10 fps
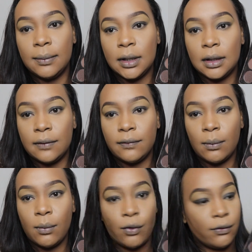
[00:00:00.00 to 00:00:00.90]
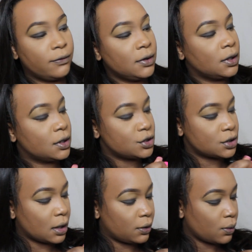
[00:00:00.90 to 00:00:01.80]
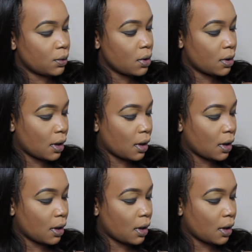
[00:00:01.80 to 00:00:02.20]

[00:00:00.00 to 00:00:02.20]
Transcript: middle of the Morphe shadow